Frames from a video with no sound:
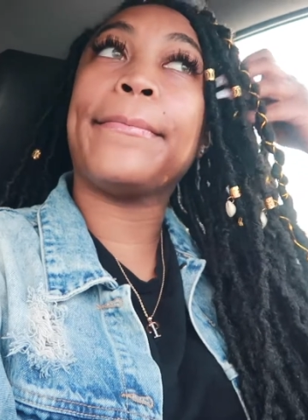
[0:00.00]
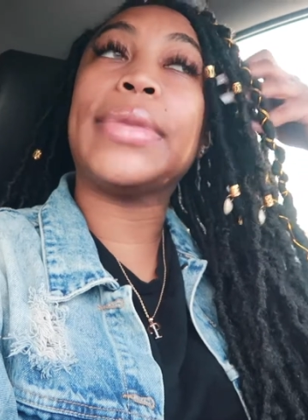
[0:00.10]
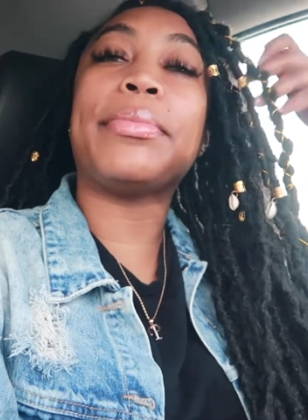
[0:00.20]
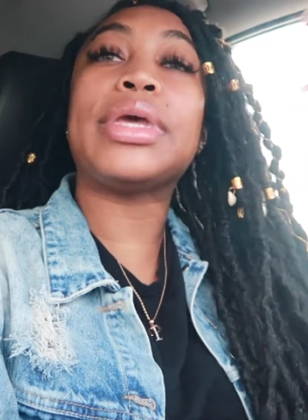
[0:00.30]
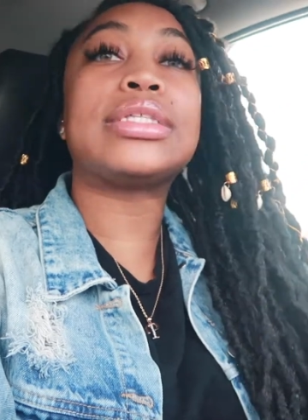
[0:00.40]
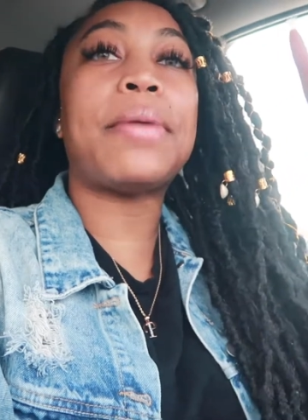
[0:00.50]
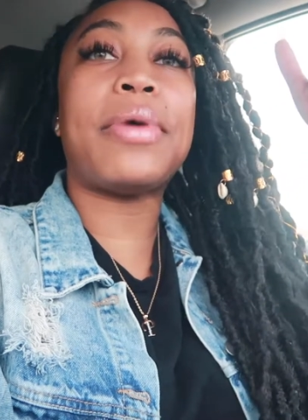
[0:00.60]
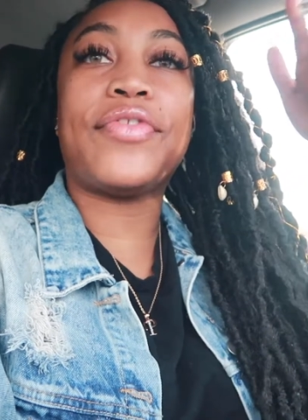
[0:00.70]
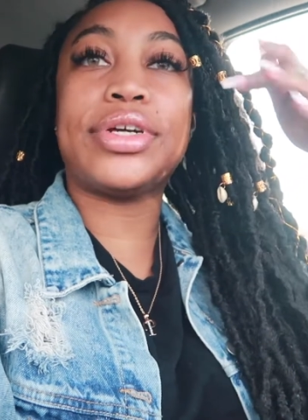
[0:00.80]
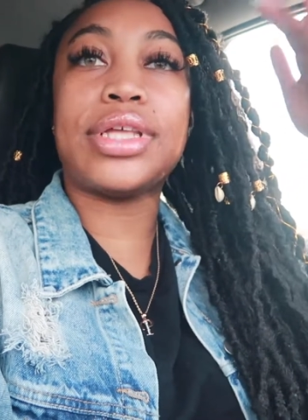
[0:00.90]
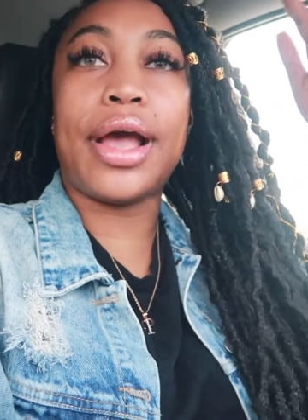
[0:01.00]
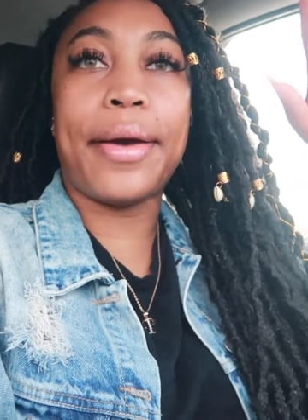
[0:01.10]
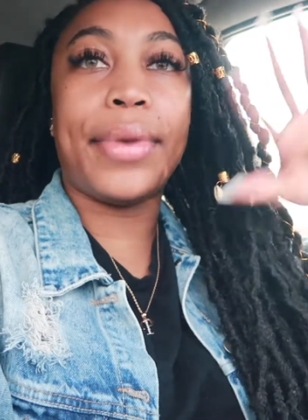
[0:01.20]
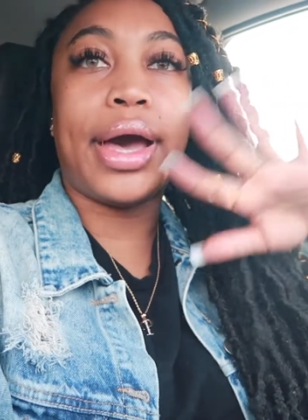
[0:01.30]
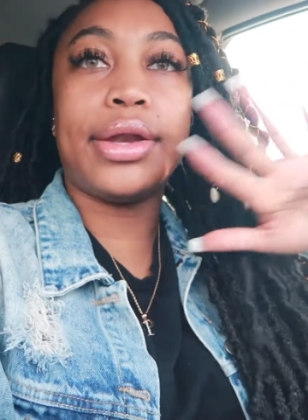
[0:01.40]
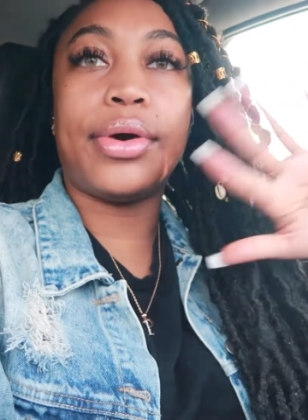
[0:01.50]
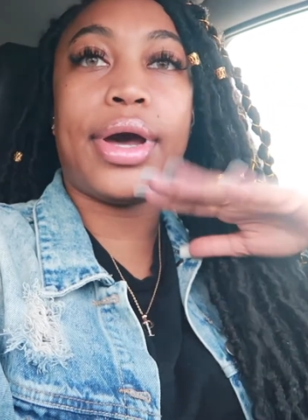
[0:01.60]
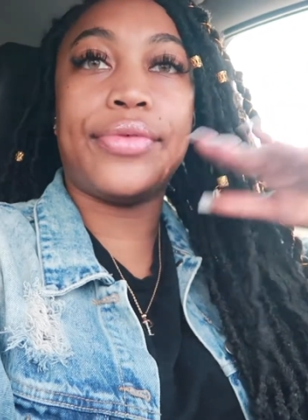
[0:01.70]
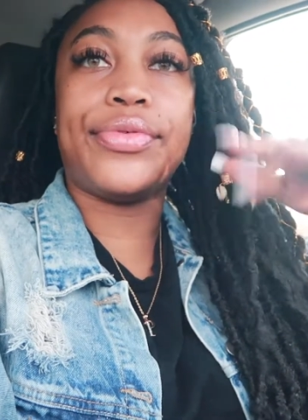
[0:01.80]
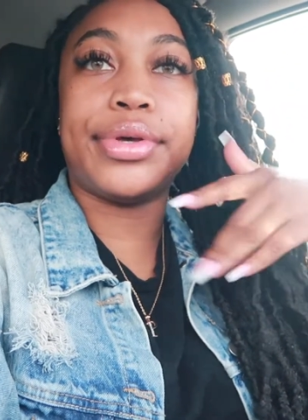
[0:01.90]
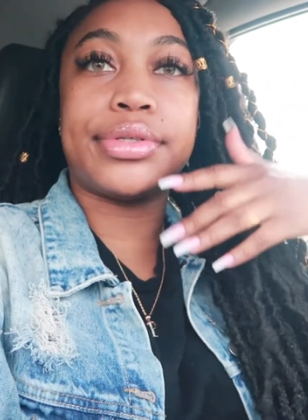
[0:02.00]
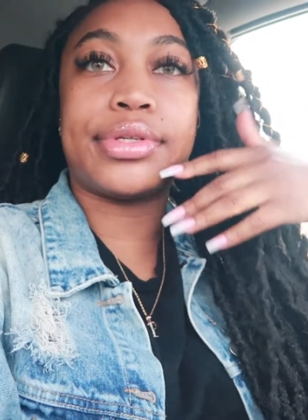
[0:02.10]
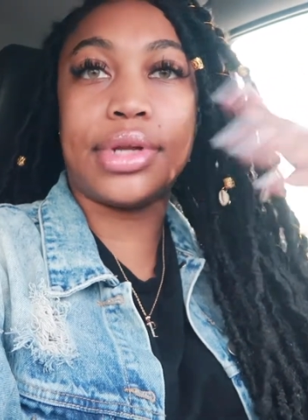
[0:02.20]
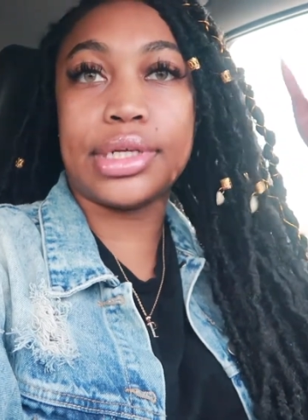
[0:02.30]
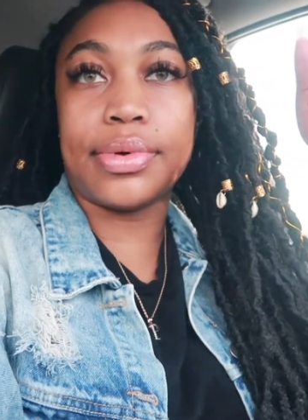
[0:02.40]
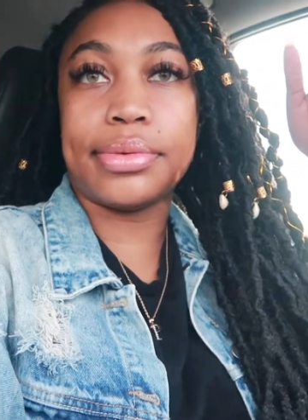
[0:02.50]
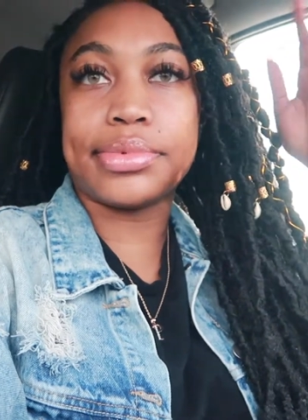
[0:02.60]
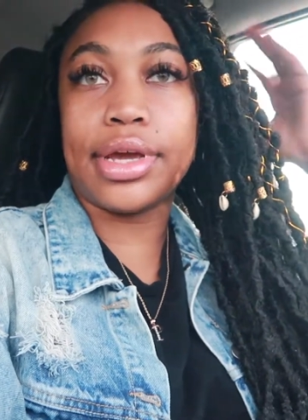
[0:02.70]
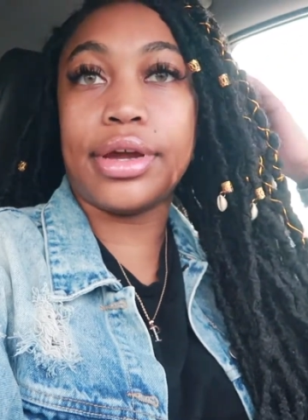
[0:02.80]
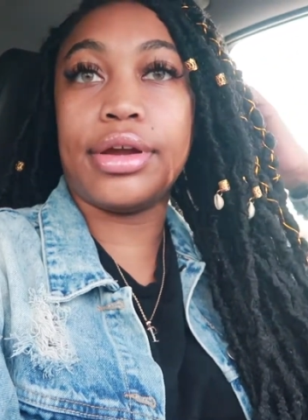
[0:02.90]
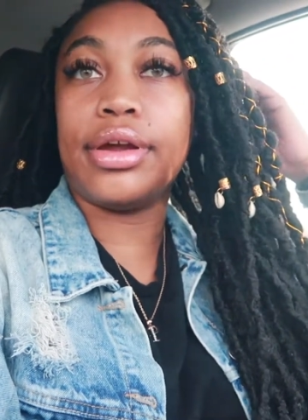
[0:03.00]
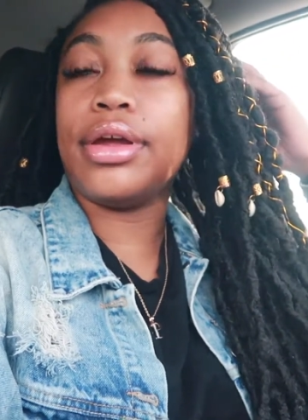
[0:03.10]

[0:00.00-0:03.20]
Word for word: I mean, it's not my first time, but I know how it feels, so that's why I'm scared.